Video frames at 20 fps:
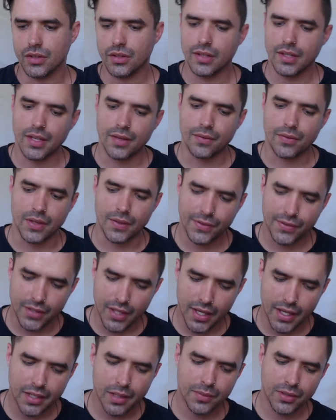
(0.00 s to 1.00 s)
if they've
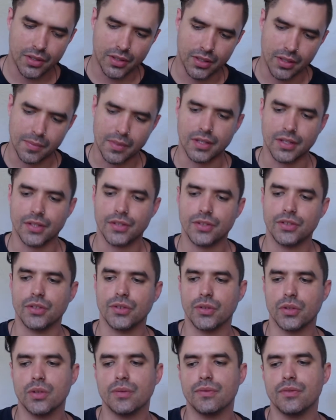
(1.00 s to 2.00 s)
signed up to your email list, you
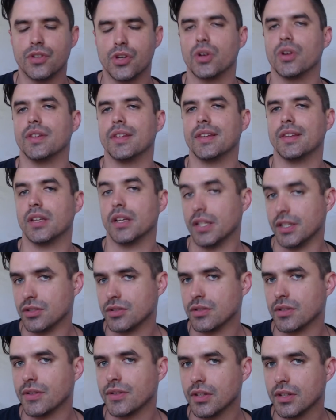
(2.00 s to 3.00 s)
sort of know that they're
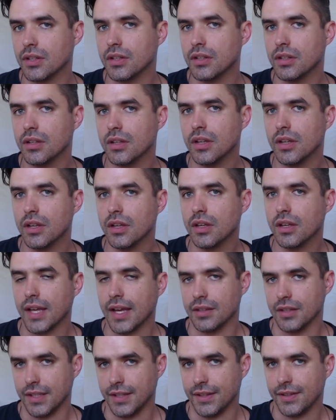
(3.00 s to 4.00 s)
interested,
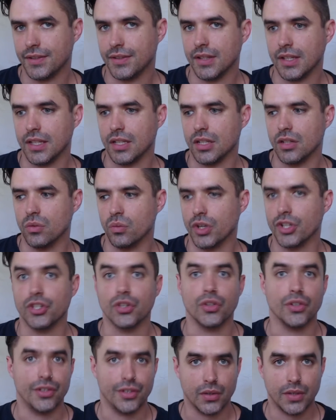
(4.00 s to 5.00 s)
at least, in what you're
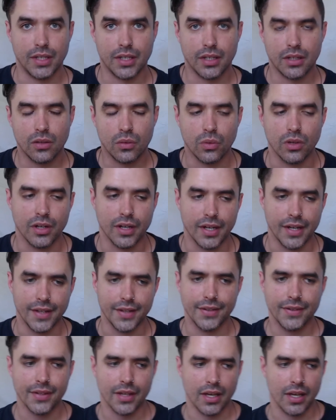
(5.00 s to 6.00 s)
doing.
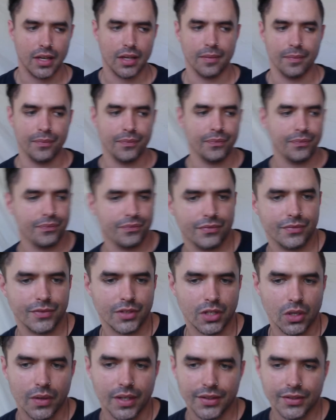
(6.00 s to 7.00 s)
Whereas
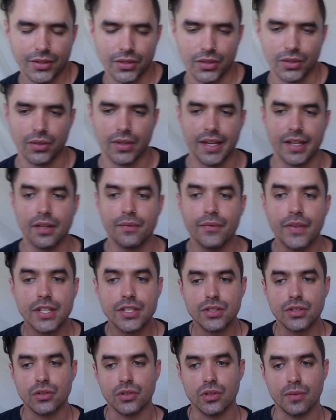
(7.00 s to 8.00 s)
going to a
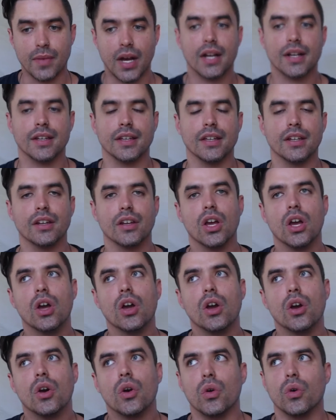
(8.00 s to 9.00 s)
convention or a market,
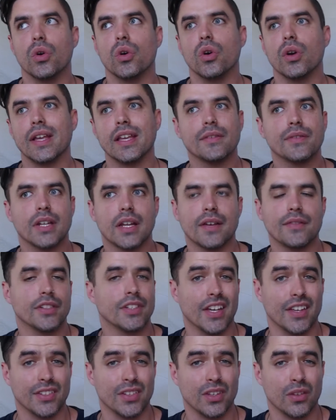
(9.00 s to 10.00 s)
or even
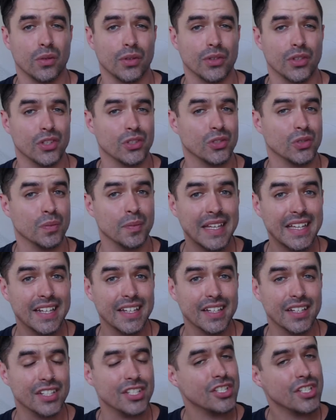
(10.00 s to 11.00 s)
advertising through social
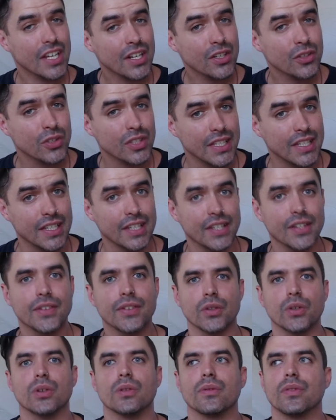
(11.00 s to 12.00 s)
media, generally is
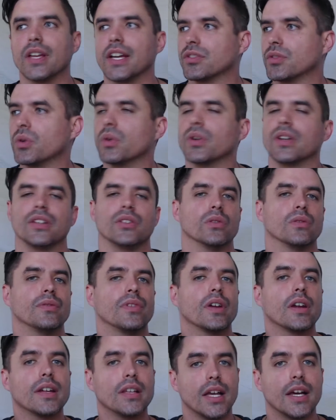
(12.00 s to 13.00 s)
sort of like talking to a
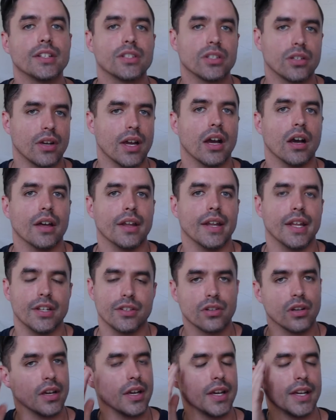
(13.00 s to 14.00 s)
very large crowd and
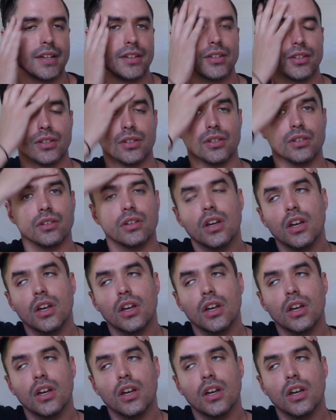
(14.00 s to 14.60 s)
trying to